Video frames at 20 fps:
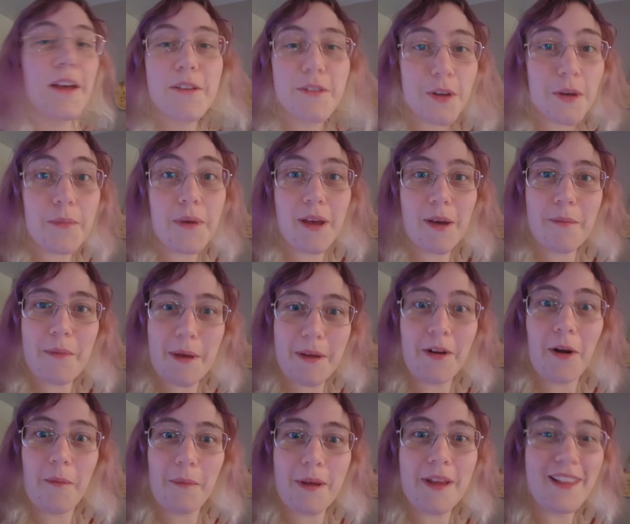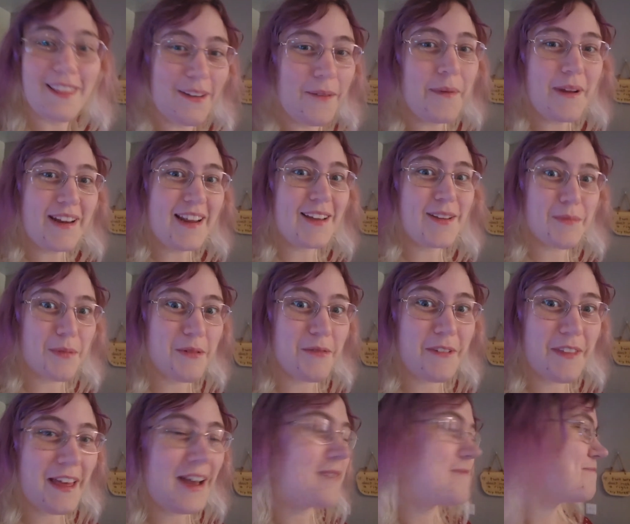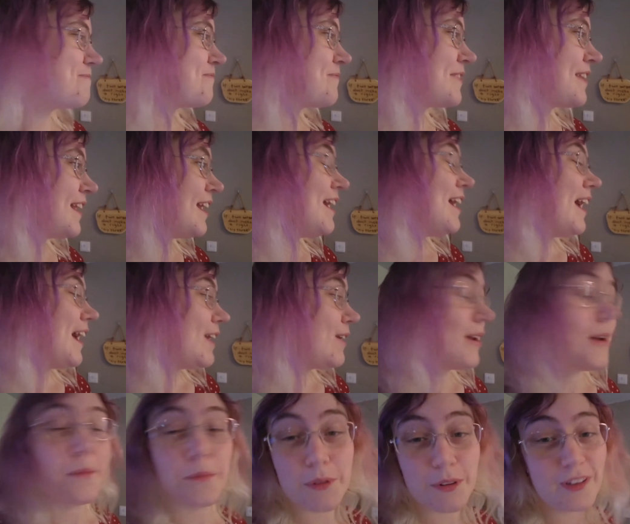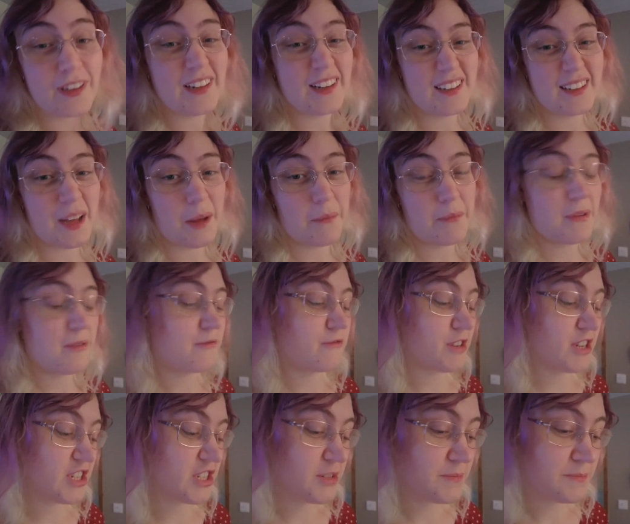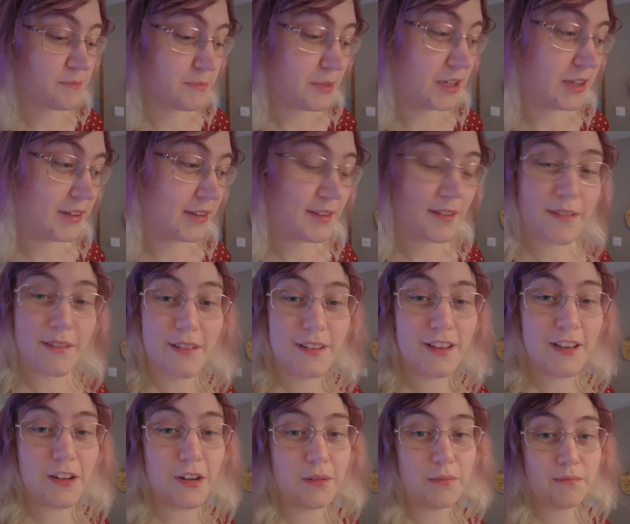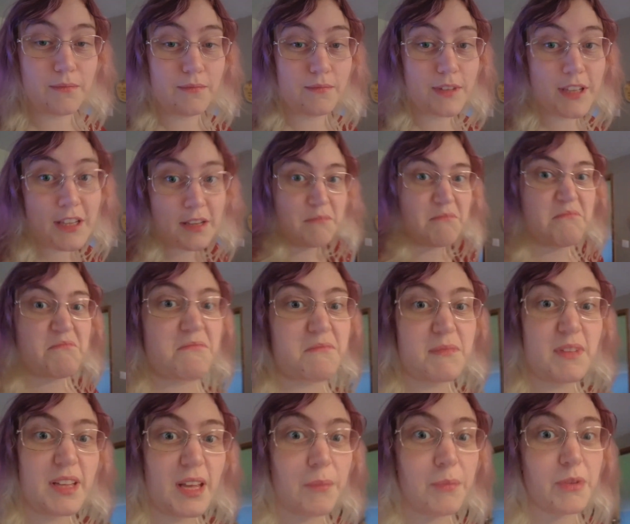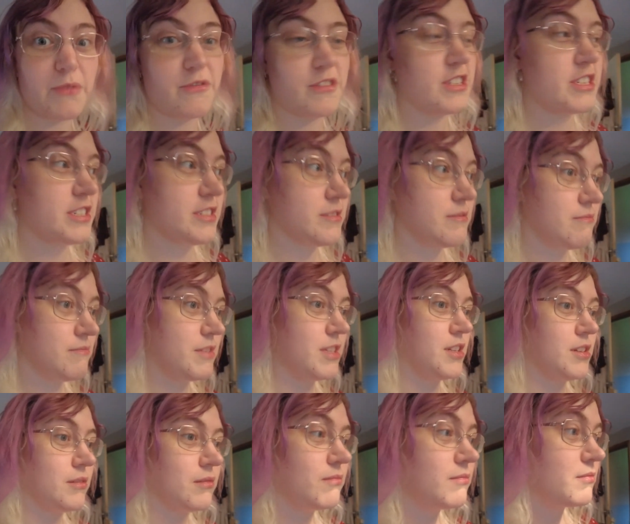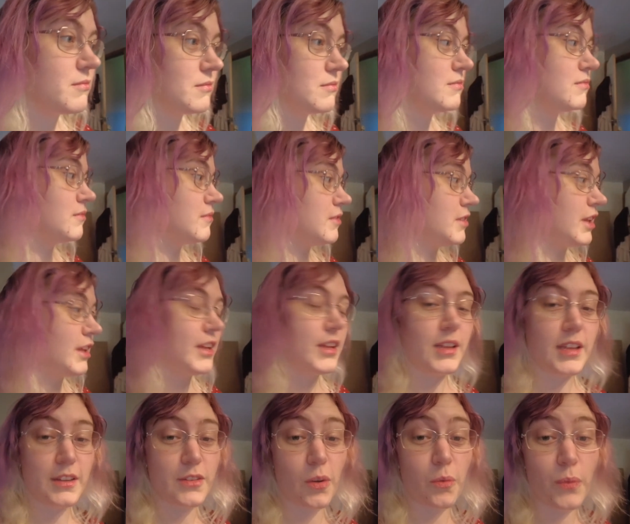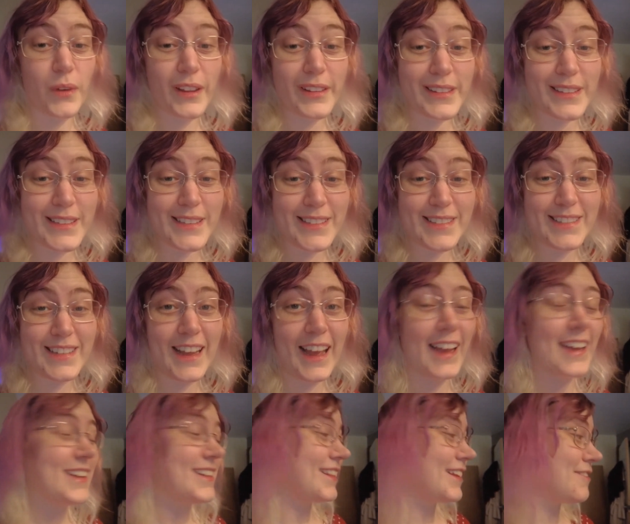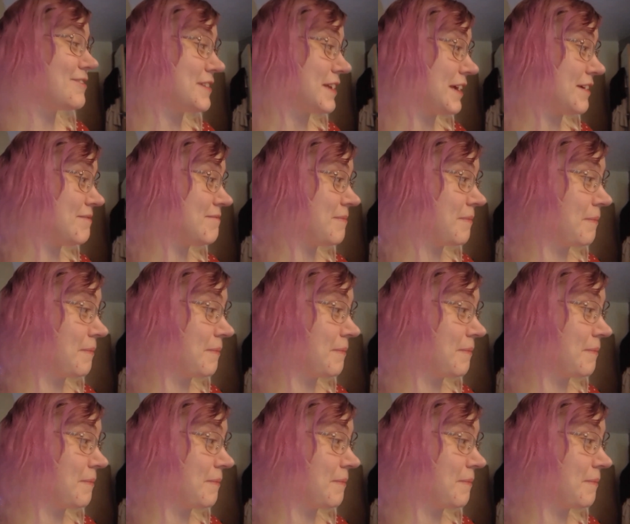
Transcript: So I may or may not be a little bit desperate for that. Anyway, we're looking at a camping fridge because, you know, camping fridges, you know, it's on wheels. I can lift it.